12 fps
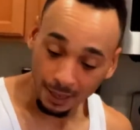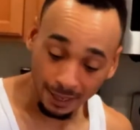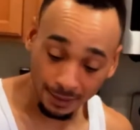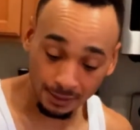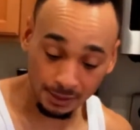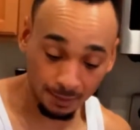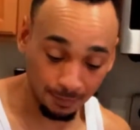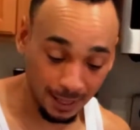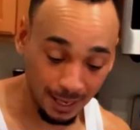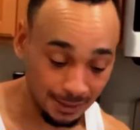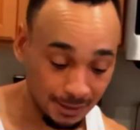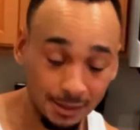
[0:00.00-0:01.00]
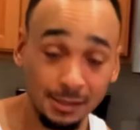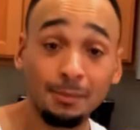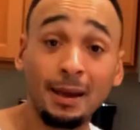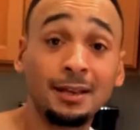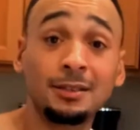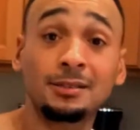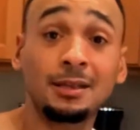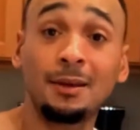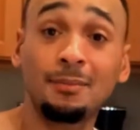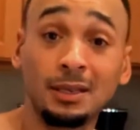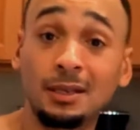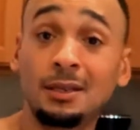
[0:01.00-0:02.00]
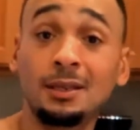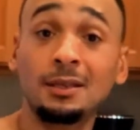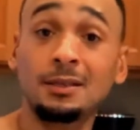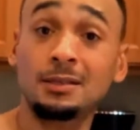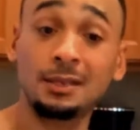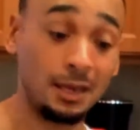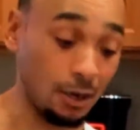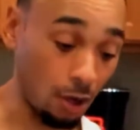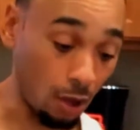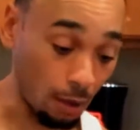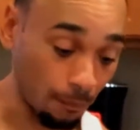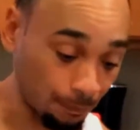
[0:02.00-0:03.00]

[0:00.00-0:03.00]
And in some cases, it might just not be good to eat the skin at all.